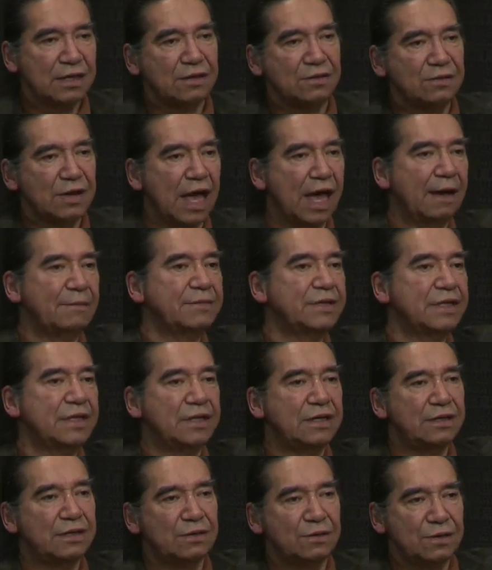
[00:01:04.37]
New
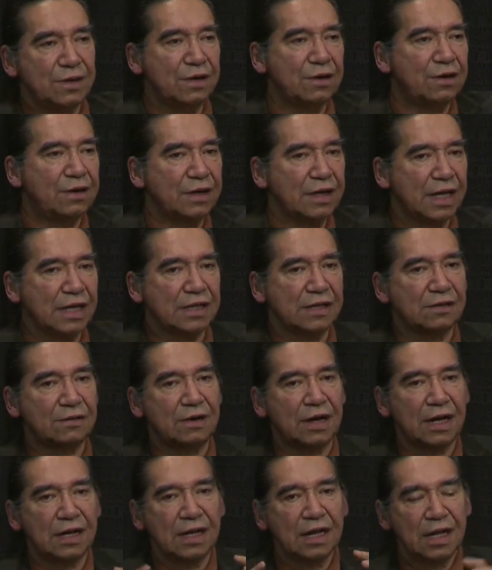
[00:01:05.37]
Hampshire, New York, and so
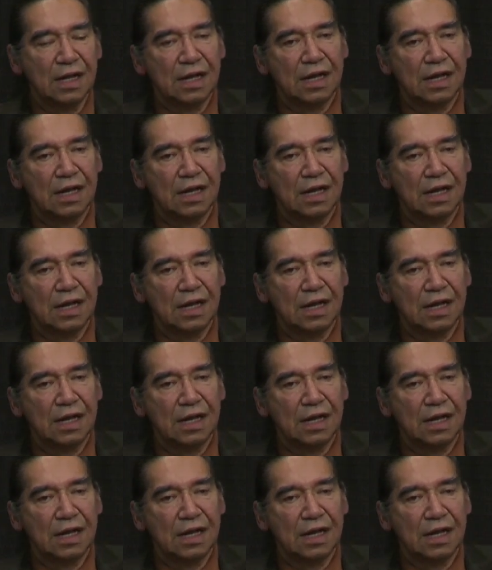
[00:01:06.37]
on.